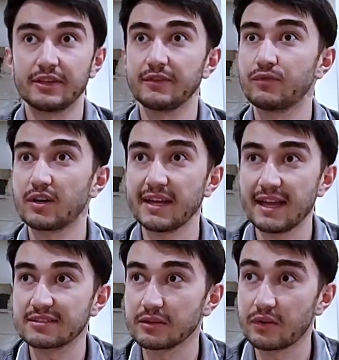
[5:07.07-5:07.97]
If you are
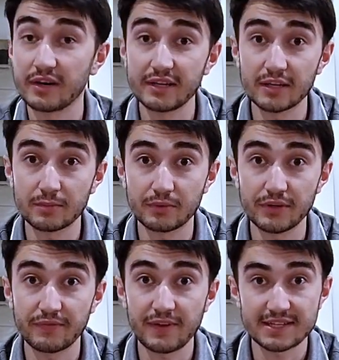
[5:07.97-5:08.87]
accelerating pretty
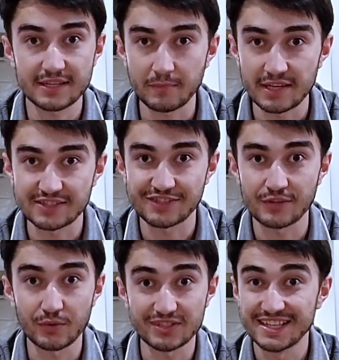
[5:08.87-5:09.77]
fast, it makes
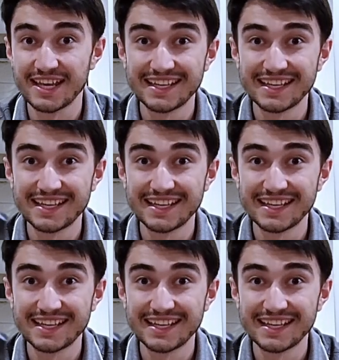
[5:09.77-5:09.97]
noise.